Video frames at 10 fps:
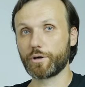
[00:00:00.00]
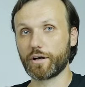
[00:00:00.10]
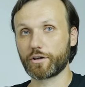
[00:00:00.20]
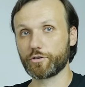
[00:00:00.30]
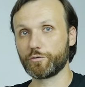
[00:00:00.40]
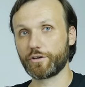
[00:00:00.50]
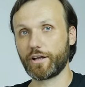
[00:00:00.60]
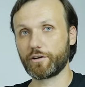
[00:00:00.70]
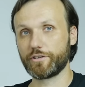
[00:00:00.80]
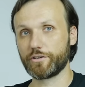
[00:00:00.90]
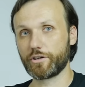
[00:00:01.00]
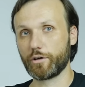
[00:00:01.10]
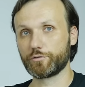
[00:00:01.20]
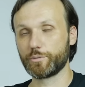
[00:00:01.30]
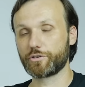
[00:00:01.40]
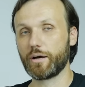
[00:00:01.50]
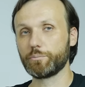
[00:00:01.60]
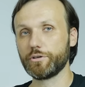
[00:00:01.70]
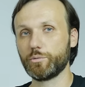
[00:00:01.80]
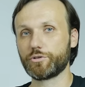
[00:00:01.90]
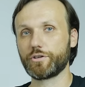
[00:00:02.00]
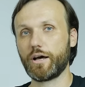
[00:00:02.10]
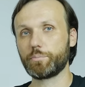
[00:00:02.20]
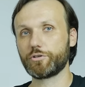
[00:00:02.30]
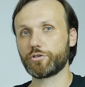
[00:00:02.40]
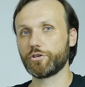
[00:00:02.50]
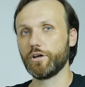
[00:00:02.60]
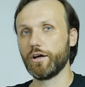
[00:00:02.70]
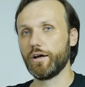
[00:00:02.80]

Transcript: products so far that I've tested out from this company, which is Aputure.